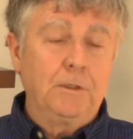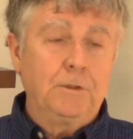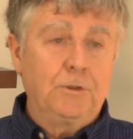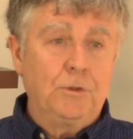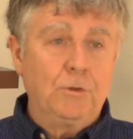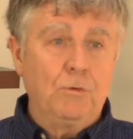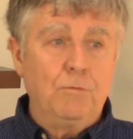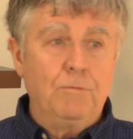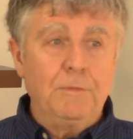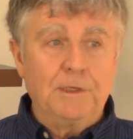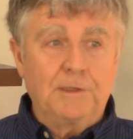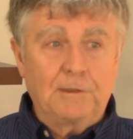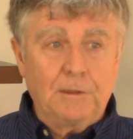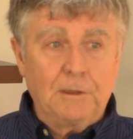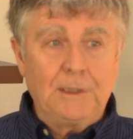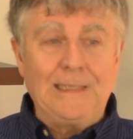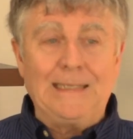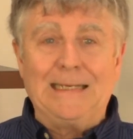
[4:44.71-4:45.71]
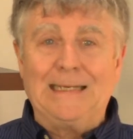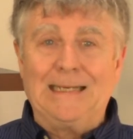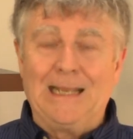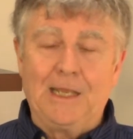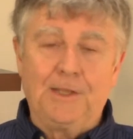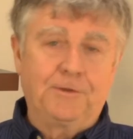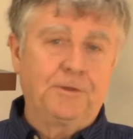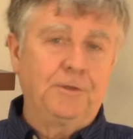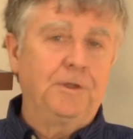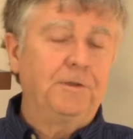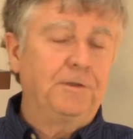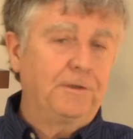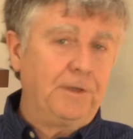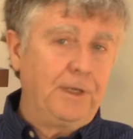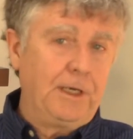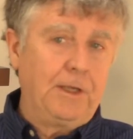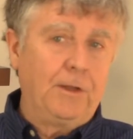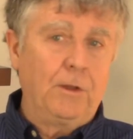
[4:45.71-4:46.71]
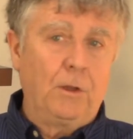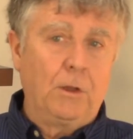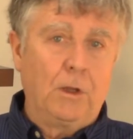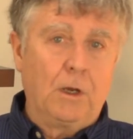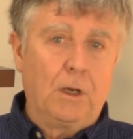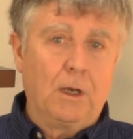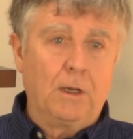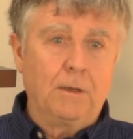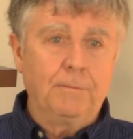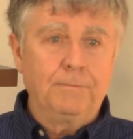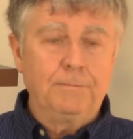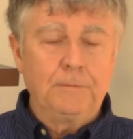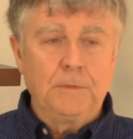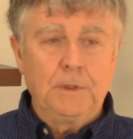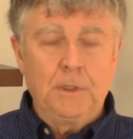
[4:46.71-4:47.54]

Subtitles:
to mislead it as to the state of the law,